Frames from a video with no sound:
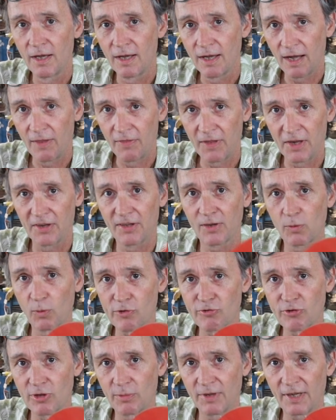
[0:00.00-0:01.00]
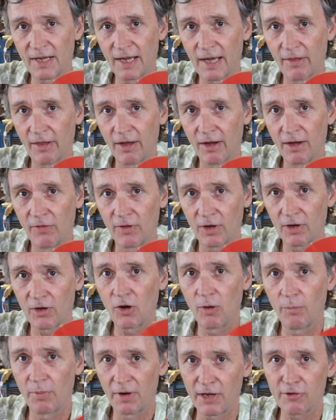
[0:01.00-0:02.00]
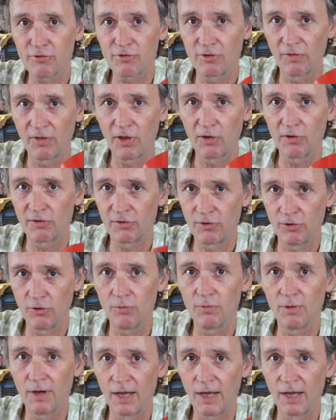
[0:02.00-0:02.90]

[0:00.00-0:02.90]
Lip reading: and then squished them together, and the combination of those two